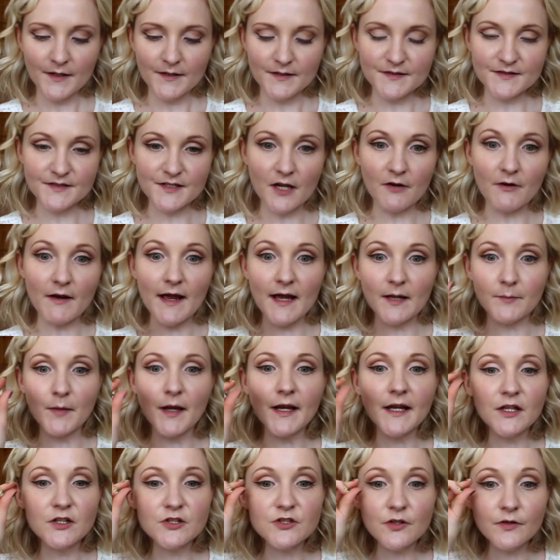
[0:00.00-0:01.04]
So, and
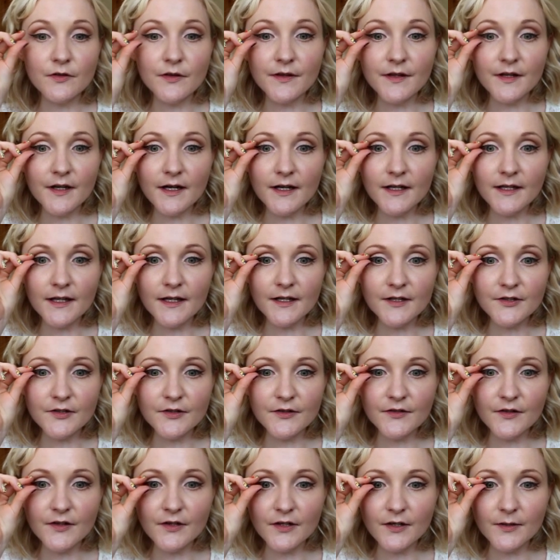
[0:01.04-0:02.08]
making sure that the
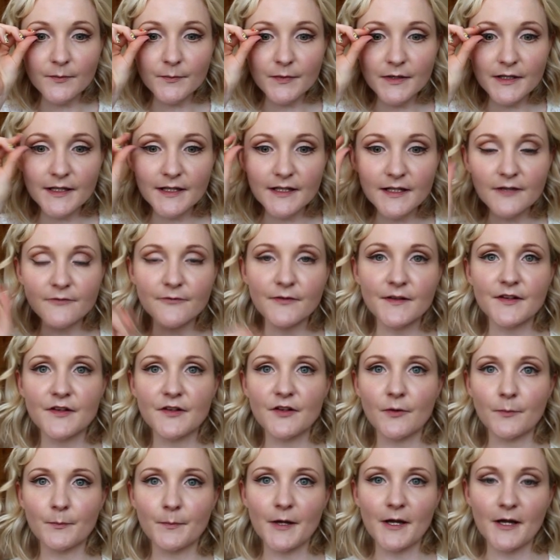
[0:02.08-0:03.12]
eyelashes are completely fitted
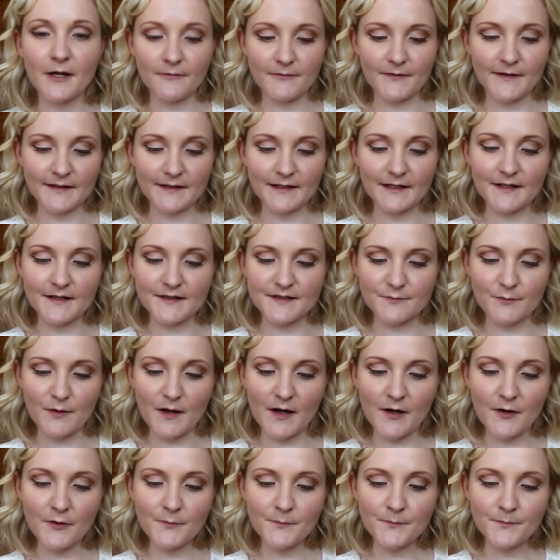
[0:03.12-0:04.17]
on perfectly as
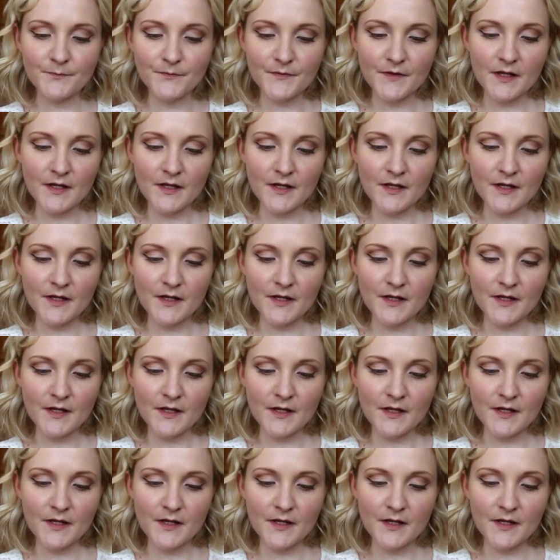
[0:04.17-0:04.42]
well,